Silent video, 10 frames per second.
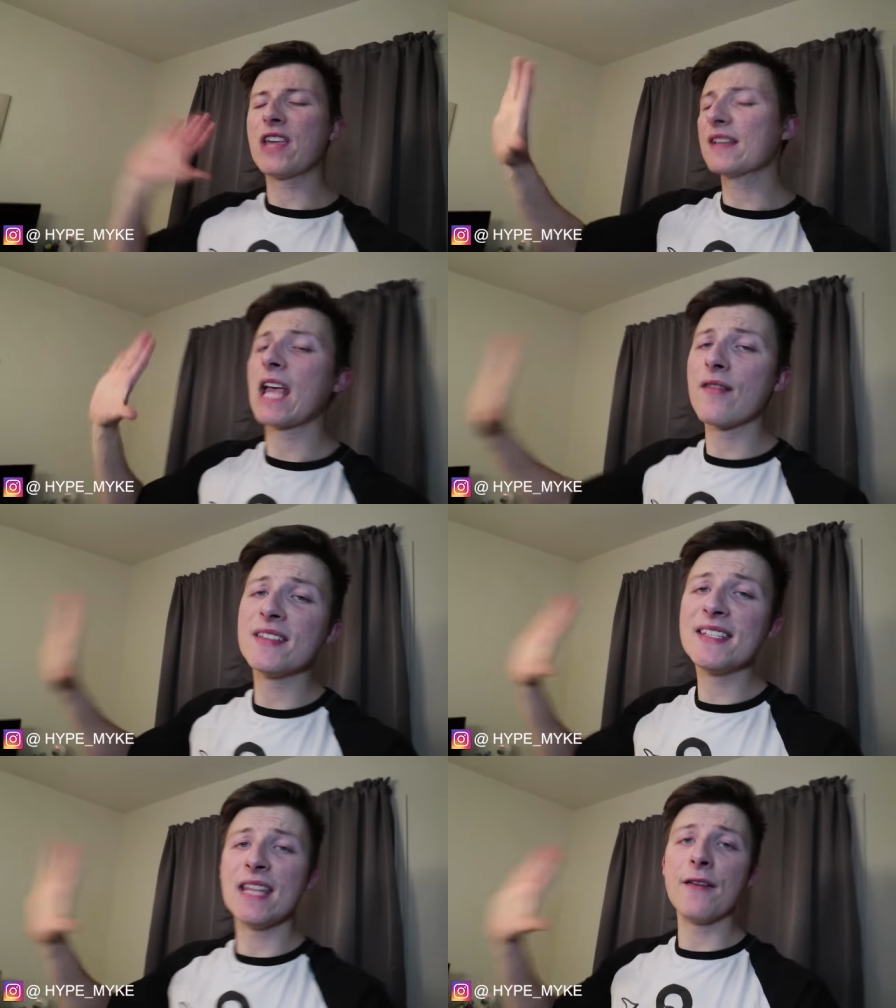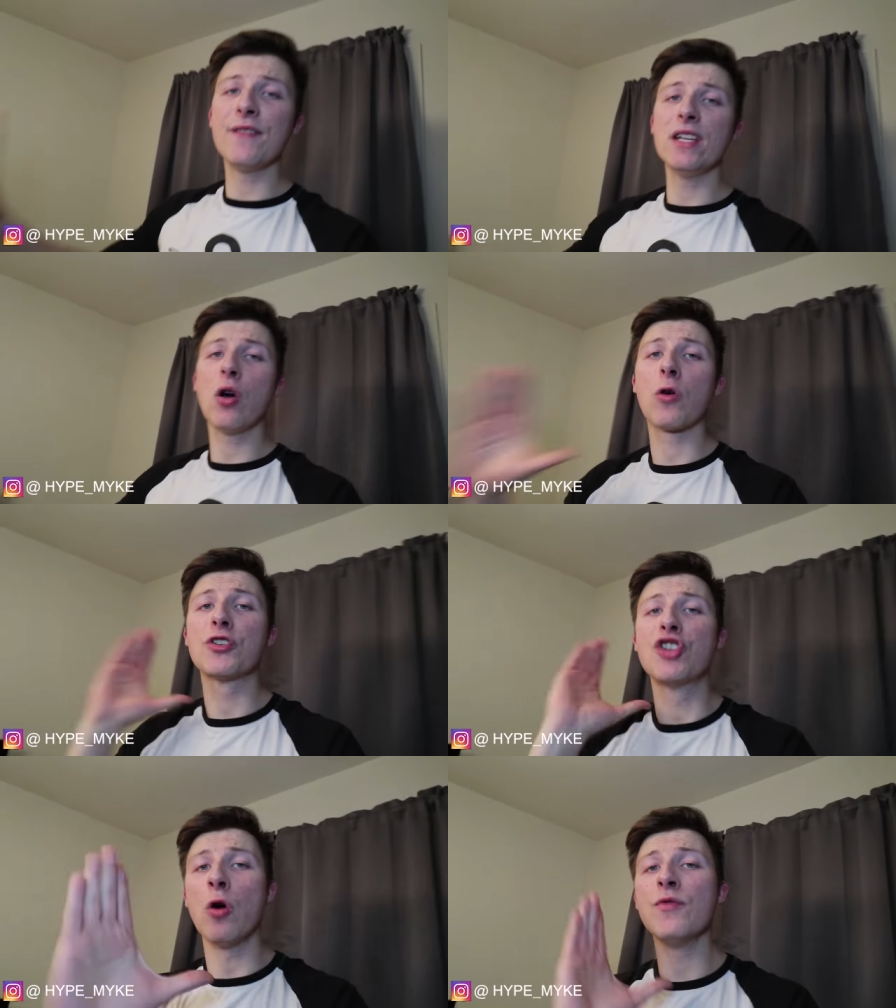you guys haven't seen that video or
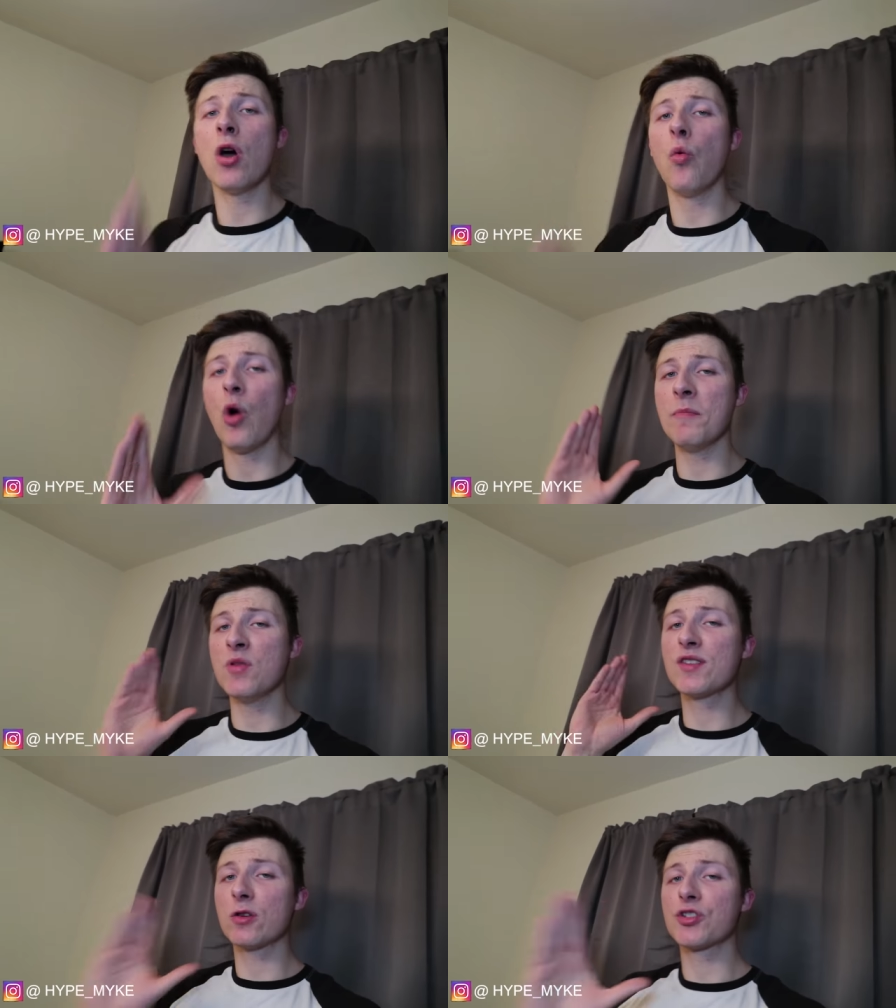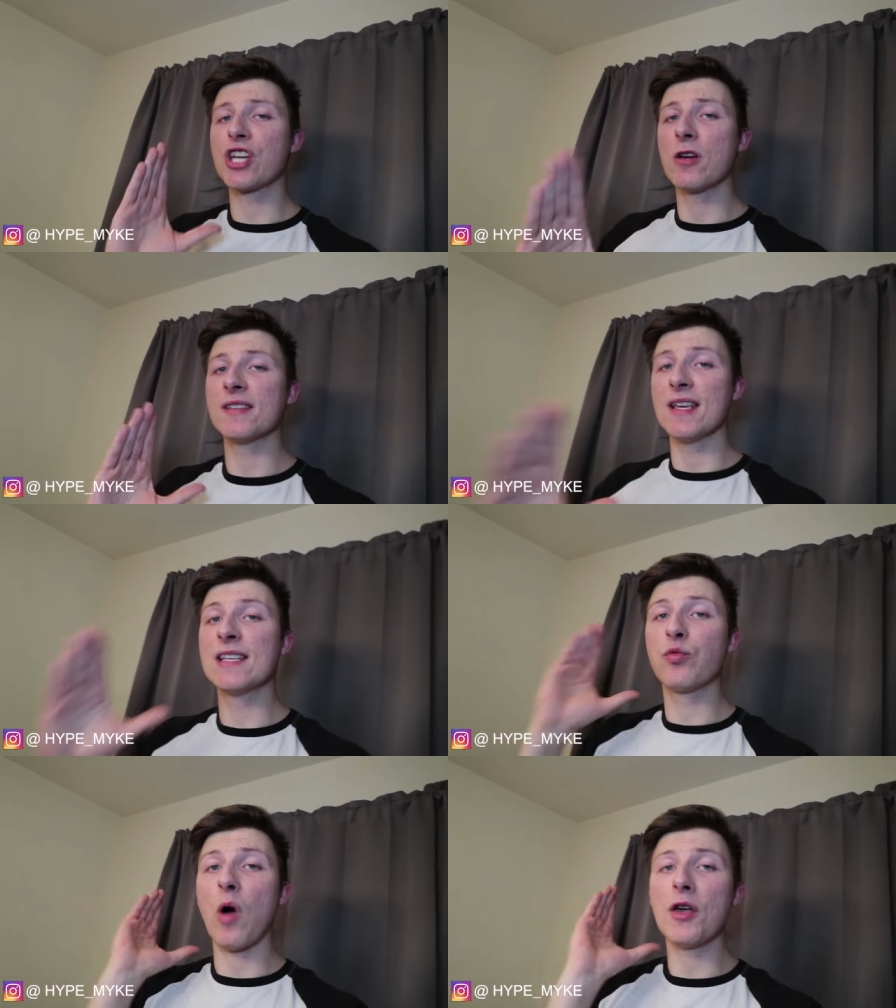don't know what musical chairs
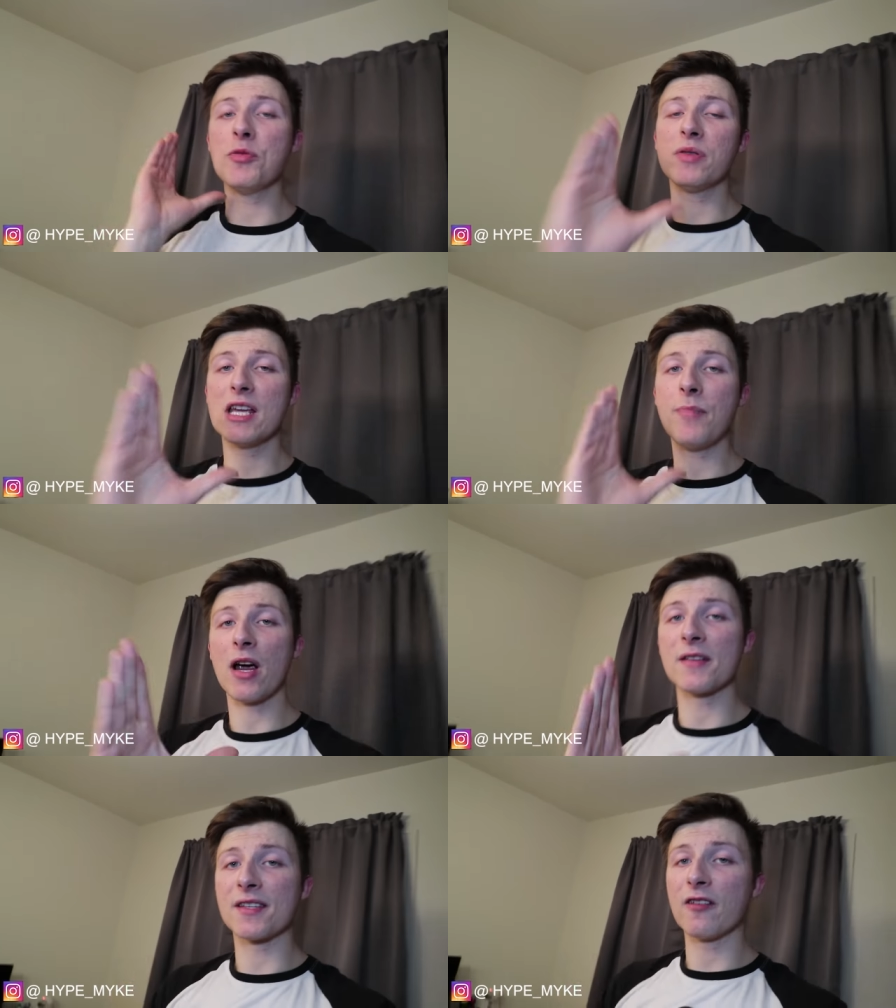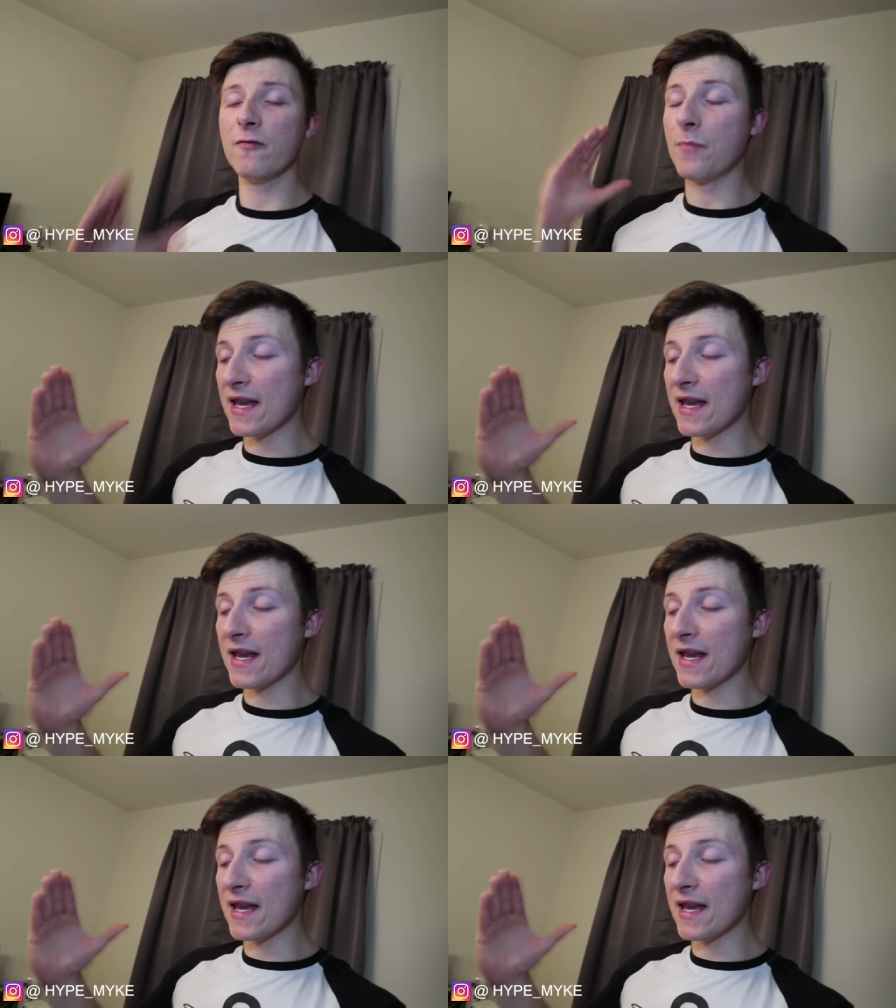is while you play by yourself,